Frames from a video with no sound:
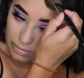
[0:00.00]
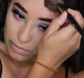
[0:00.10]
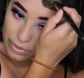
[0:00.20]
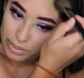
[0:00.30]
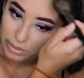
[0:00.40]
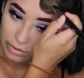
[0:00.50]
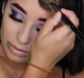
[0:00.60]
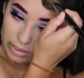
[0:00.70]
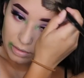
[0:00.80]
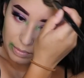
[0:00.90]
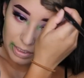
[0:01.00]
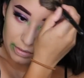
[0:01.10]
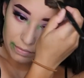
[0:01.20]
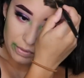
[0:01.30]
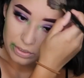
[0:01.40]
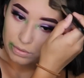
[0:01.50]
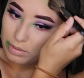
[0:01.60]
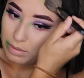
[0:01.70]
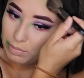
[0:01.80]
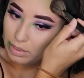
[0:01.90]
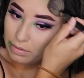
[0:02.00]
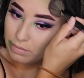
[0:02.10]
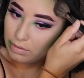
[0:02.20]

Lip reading: or you can choose not to apply it to your forehead, totally up to you.